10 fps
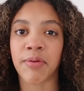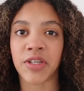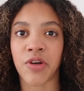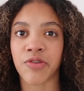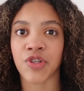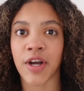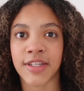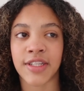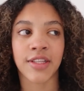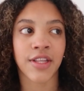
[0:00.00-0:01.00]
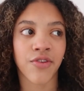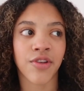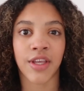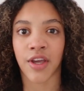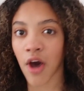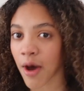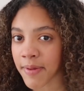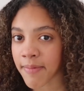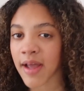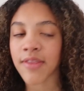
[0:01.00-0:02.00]
but don't try to literally
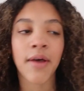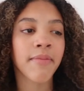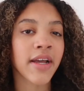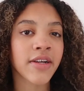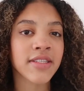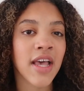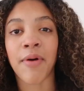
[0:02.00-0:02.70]
copy my thumbnails.